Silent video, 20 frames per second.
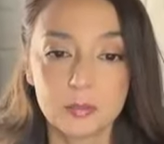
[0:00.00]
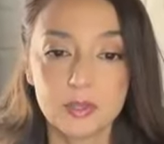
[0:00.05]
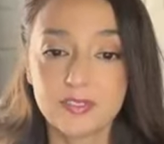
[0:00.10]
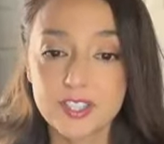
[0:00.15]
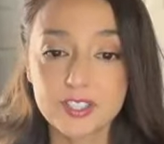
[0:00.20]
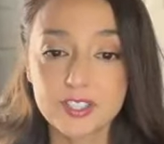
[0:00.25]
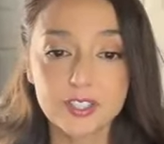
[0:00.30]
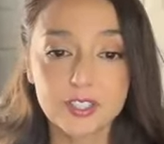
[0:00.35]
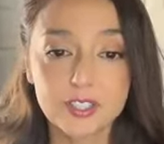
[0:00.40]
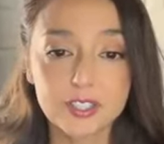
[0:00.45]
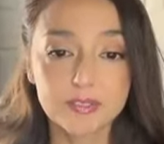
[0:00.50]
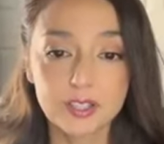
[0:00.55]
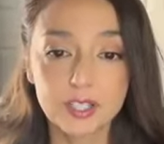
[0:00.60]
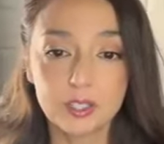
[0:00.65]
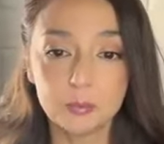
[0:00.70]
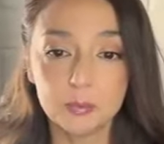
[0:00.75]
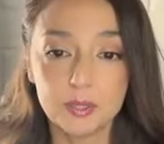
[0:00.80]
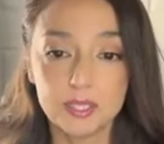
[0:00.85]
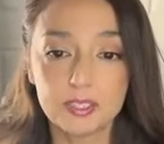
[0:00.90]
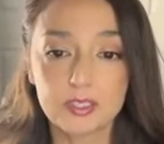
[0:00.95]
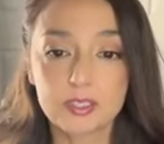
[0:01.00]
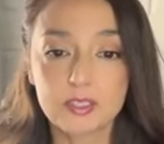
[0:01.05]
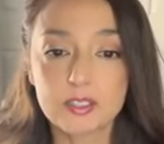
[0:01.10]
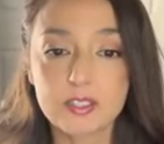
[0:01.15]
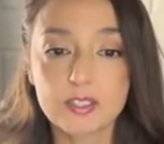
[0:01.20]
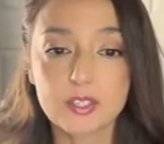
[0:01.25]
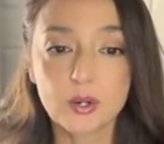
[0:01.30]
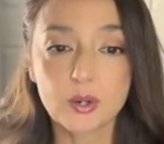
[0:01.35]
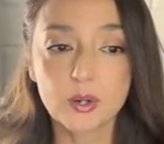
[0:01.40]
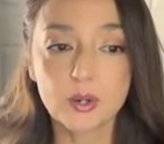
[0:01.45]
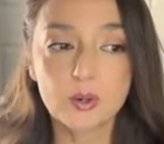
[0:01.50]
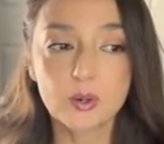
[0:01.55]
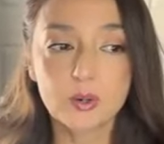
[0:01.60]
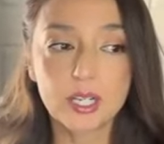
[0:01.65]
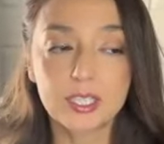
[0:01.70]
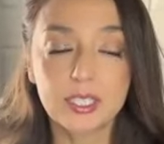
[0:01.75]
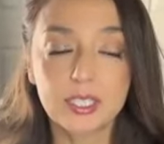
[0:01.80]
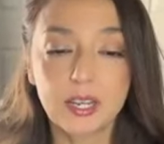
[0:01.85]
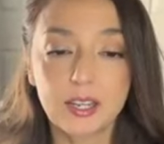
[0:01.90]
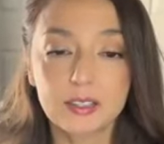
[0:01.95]
Professional development.
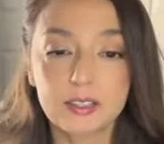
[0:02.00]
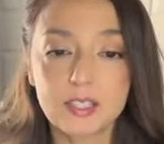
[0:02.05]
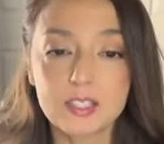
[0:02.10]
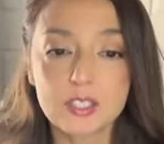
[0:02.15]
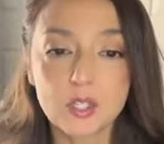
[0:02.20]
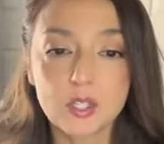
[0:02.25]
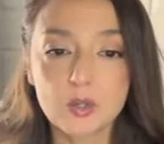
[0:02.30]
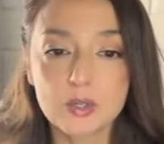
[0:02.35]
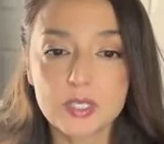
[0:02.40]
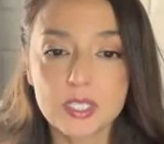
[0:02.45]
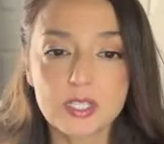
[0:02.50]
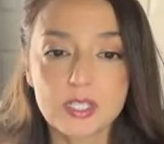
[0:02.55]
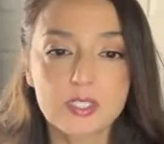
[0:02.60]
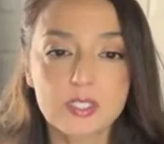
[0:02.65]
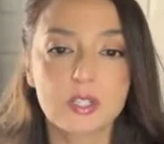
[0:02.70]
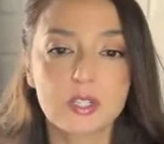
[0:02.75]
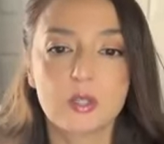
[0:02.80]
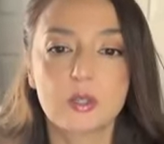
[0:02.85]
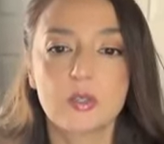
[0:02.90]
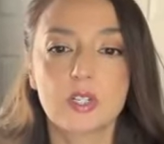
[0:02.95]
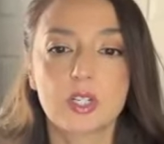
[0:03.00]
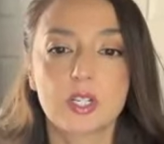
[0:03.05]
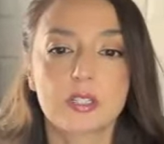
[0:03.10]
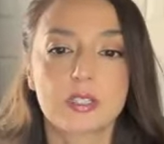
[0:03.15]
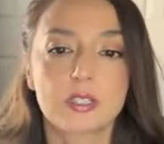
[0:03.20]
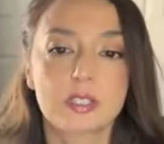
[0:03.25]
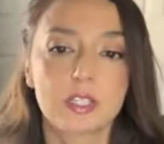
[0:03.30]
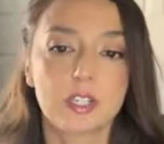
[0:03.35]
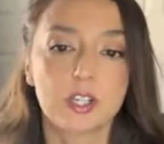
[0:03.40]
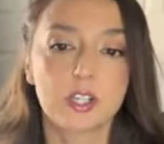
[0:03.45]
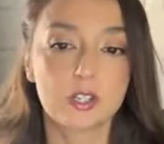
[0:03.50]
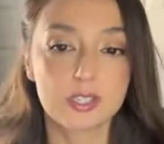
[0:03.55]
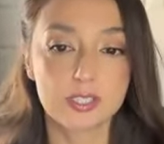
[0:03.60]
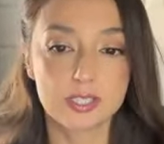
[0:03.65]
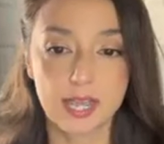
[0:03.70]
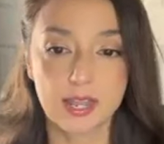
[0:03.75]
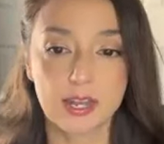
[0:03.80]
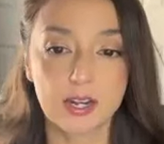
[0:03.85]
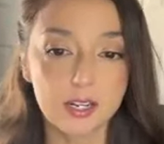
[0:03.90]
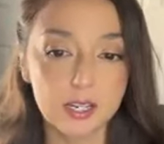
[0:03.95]
So again, this goes into just your
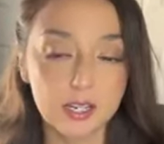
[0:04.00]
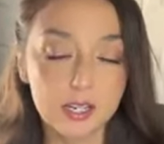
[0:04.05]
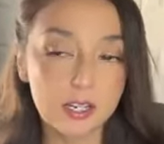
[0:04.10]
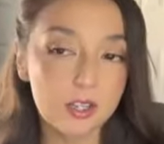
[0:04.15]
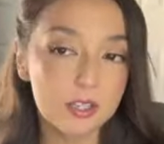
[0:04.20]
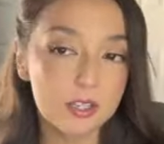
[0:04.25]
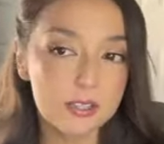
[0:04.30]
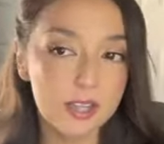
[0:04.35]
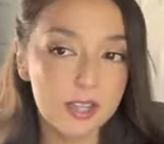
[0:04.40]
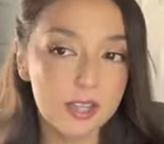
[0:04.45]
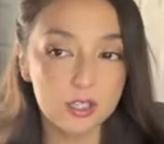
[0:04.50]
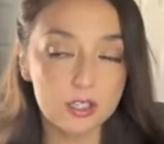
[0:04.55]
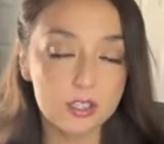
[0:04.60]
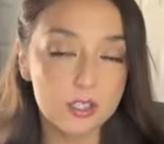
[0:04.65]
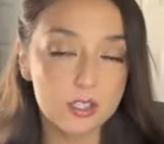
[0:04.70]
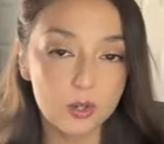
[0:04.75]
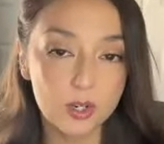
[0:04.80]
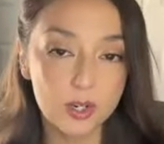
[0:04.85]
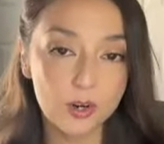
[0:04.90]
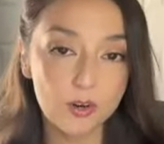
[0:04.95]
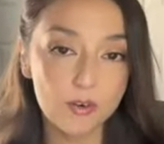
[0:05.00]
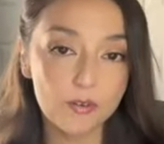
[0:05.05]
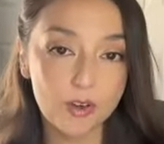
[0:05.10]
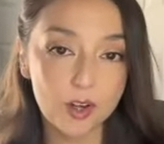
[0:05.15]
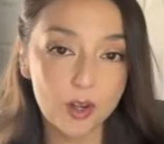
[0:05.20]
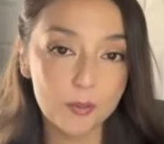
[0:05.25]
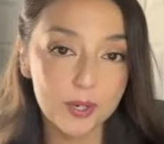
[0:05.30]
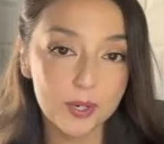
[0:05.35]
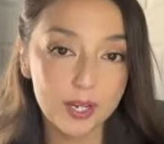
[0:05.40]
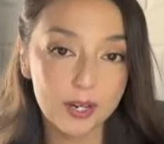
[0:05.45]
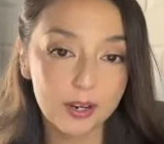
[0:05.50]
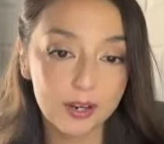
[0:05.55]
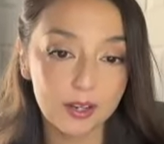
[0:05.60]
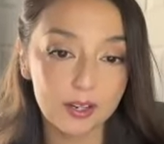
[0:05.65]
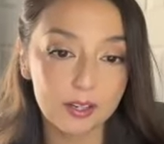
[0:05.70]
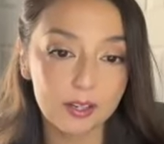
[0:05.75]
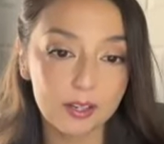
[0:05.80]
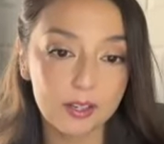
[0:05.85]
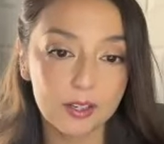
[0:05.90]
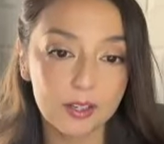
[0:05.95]
sanity that you so you don't fall
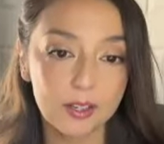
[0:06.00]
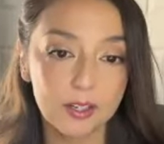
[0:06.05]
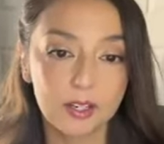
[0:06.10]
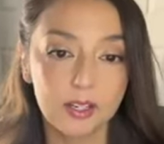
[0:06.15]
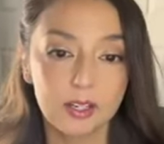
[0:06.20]
behind.